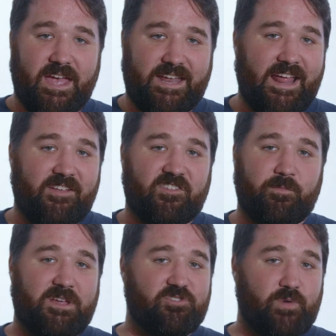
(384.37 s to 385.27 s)
and has
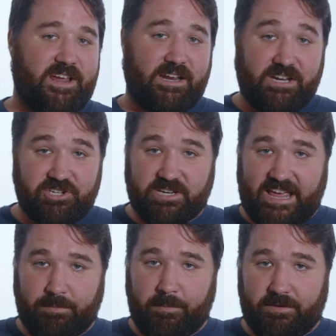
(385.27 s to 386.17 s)
speech recognition
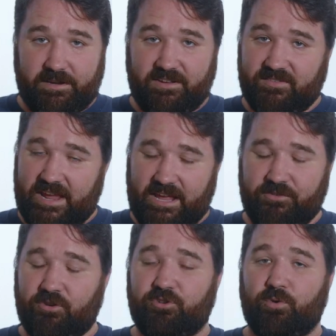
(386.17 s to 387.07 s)
capabilities to
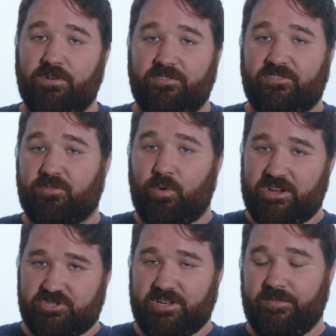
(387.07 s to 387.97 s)
answer tourists'
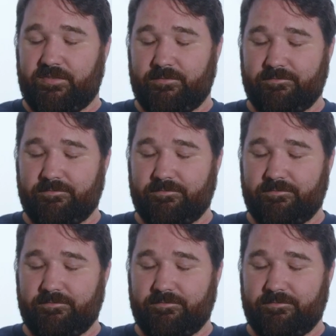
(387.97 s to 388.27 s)
questions.